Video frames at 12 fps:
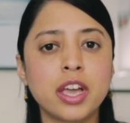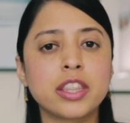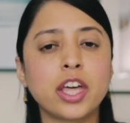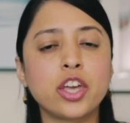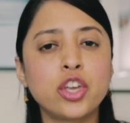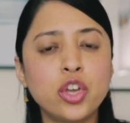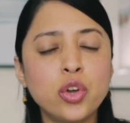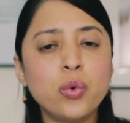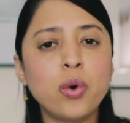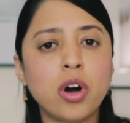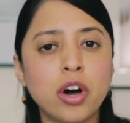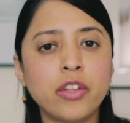that
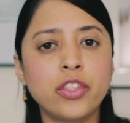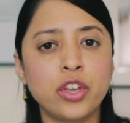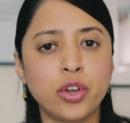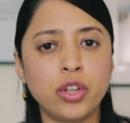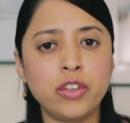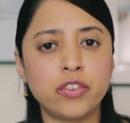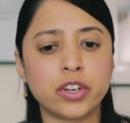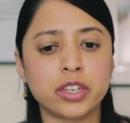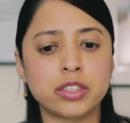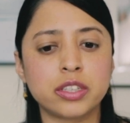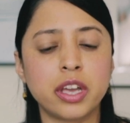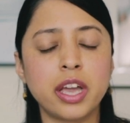you are the
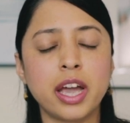universe.